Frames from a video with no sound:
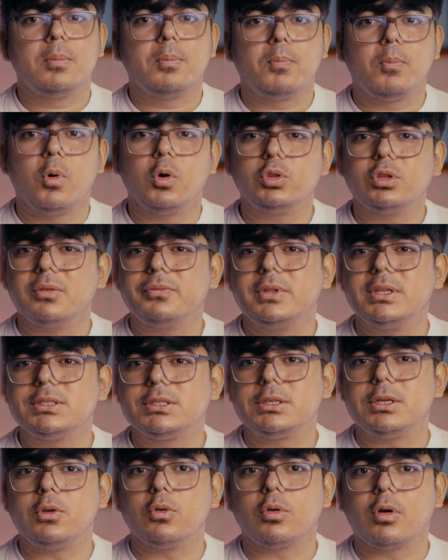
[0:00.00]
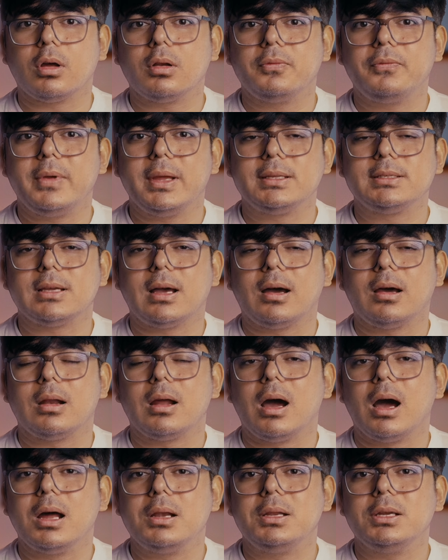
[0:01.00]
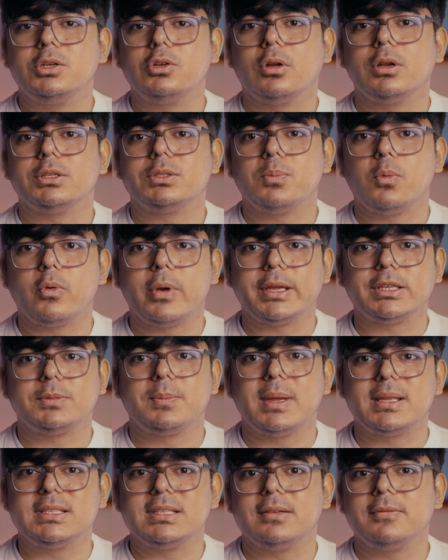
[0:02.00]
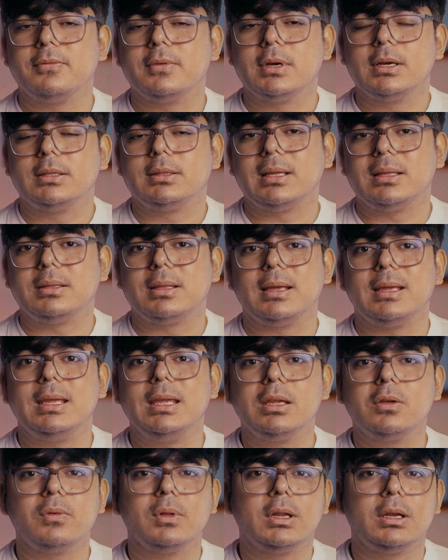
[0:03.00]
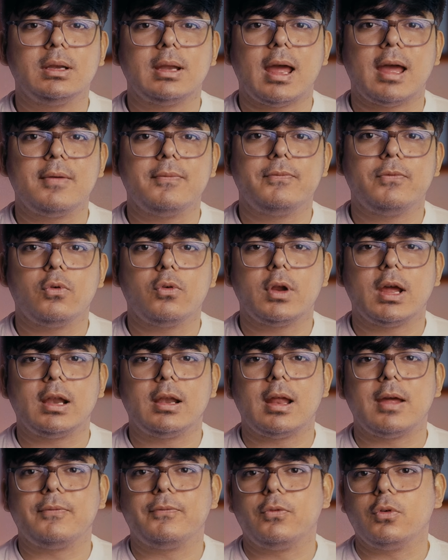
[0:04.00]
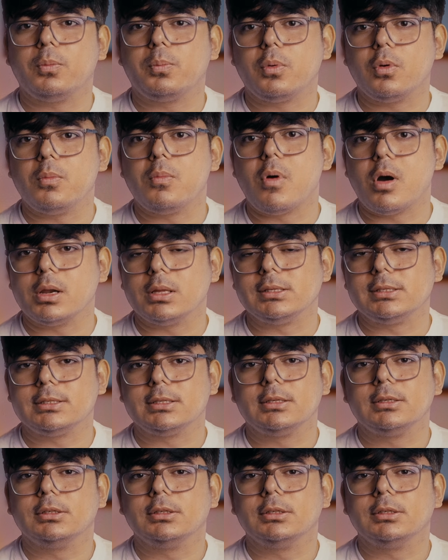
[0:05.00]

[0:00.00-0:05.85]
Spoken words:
Both of these new configs are $100 more expensive than the equivalent M4 and M4 Pro models.